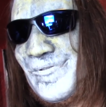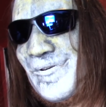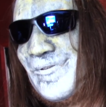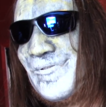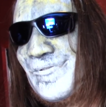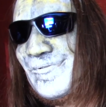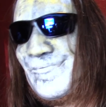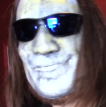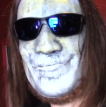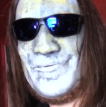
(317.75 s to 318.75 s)
I
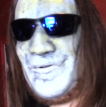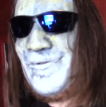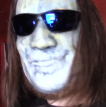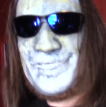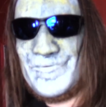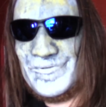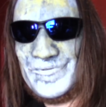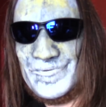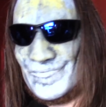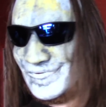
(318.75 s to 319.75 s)
am happy about
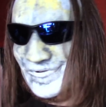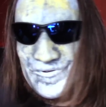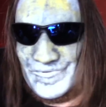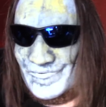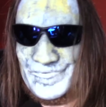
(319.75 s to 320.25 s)
something, then